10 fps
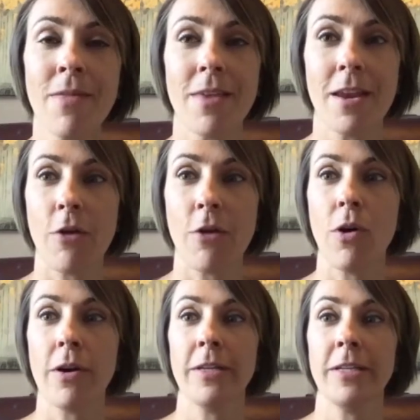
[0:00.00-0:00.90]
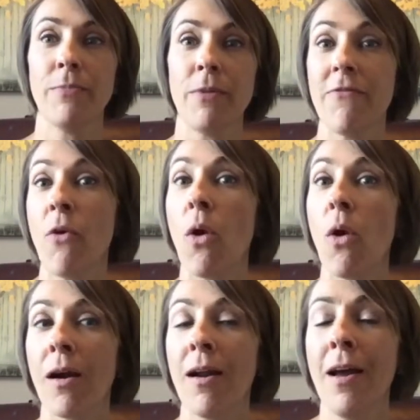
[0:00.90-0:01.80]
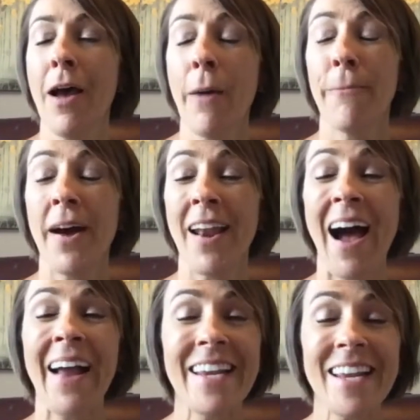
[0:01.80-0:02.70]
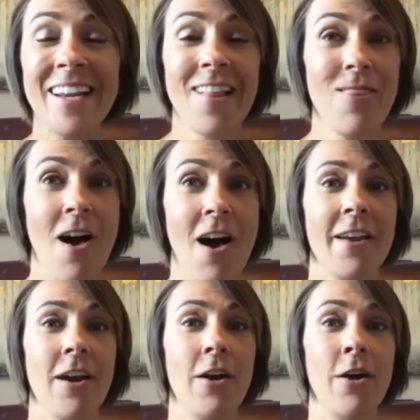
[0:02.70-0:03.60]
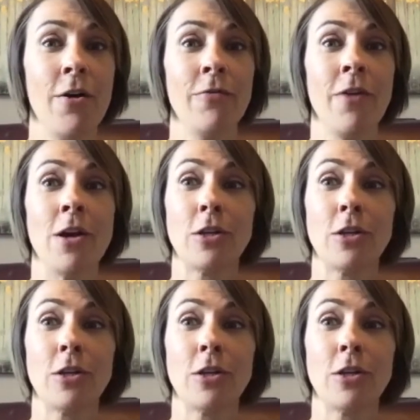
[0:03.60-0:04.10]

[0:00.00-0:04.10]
than it was before. But I needed a lot of